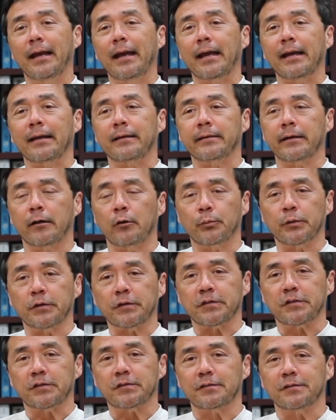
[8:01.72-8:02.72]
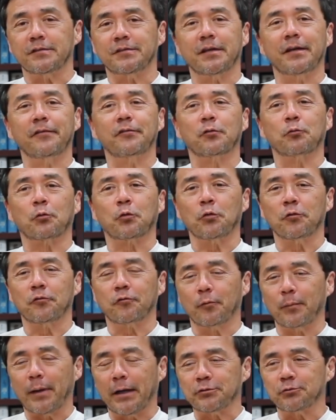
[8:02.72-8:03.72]
and help us save the world
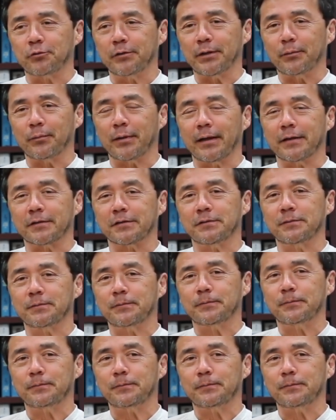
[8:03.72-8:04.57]
from asteroid impacts.